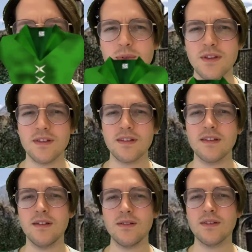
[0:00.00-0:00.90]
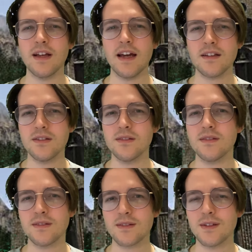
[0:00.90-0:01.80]
with the little
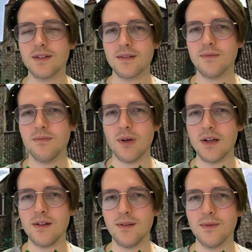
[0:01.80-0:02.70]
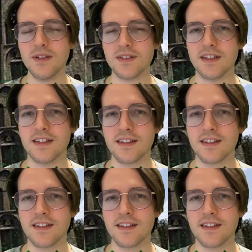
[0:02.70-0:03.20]
X's on the model? What is that?